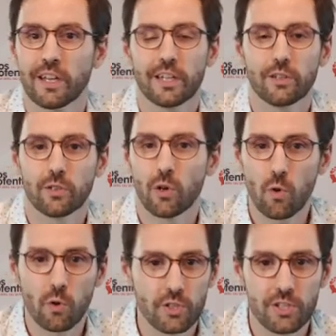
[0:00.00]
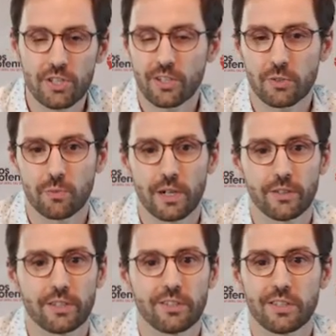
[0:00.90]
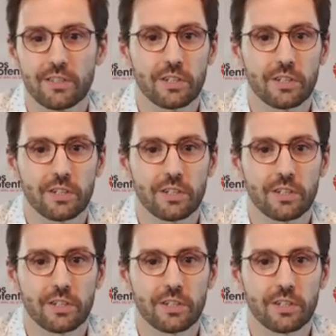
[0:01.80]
and the whole logistics around it is